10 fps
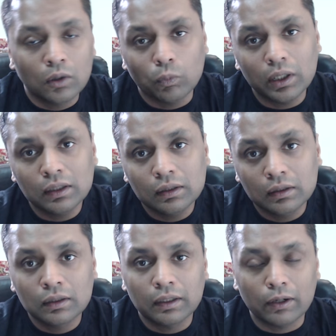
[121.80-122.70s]
Well,
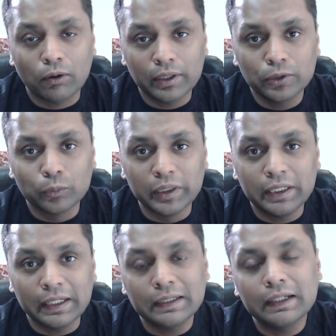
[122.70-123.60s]
according to me,
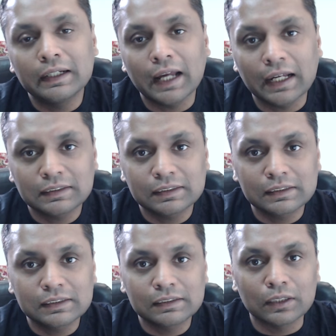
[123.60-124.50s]
it
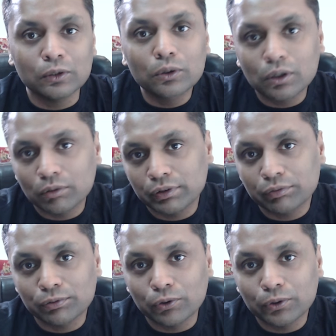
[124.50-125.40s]
enhances the look of your
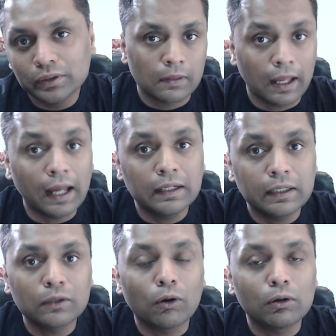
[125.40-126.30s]
phone and it
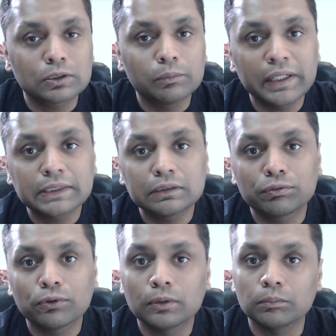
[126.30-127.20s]
also makes your
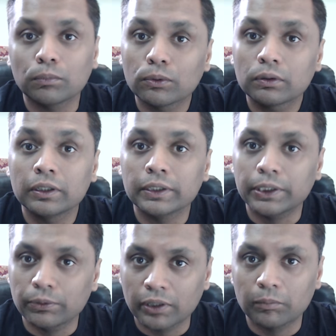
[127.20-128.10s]
phone more
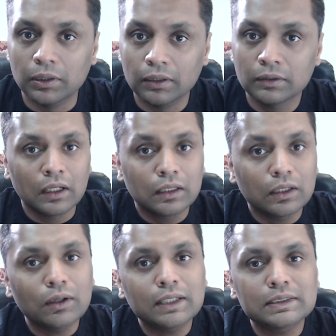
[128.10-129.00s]
durable.
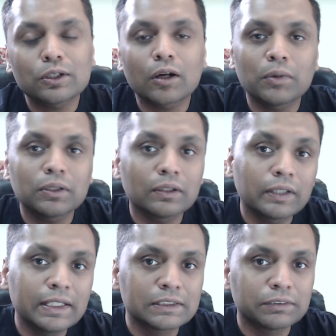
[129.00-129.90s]
Now let's talk about the
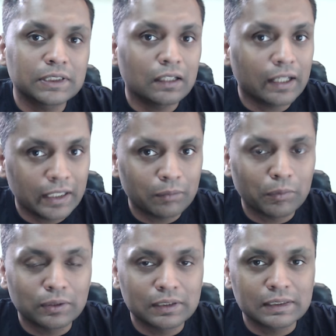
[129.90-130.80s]
things which I like
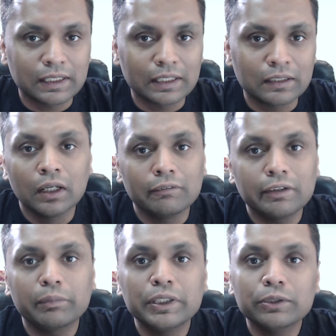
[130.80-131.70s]
about the skin. We
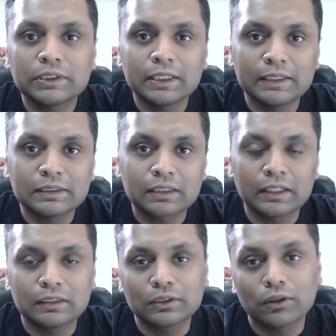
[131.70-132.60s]
have been using these
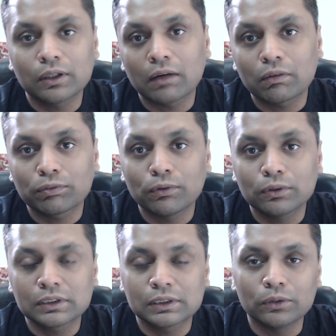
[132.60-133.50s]
skins on our
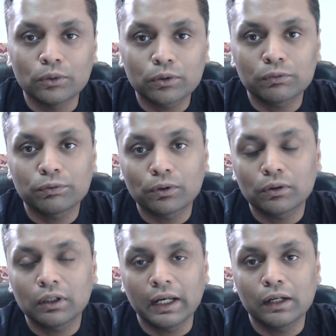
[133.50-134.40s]
phones Note
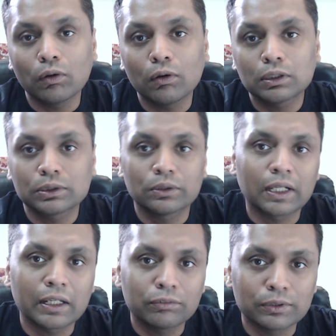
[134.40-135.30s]
four and also on
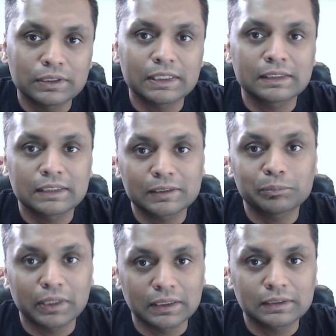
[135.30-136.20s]
iPhone six S
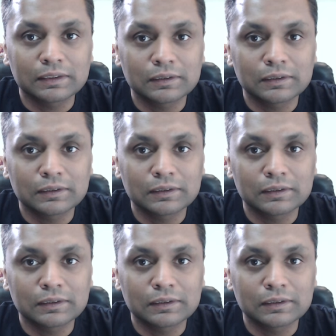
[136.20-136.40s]
Plus.